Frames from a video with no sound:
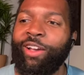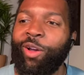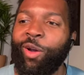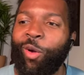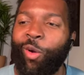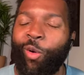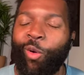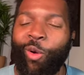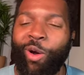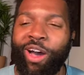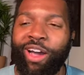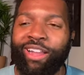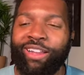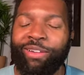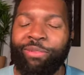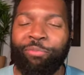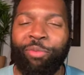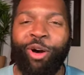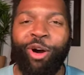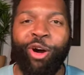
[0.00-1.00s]
on
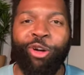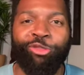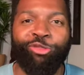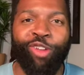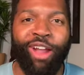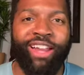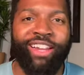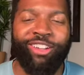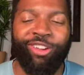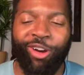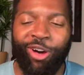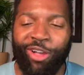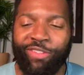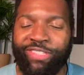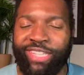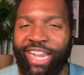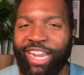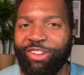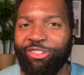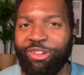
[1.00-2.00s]
Paul Rieckhoff's
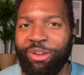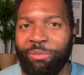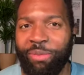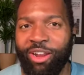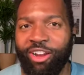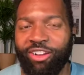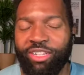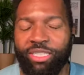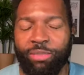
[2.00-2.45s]
Angry Americans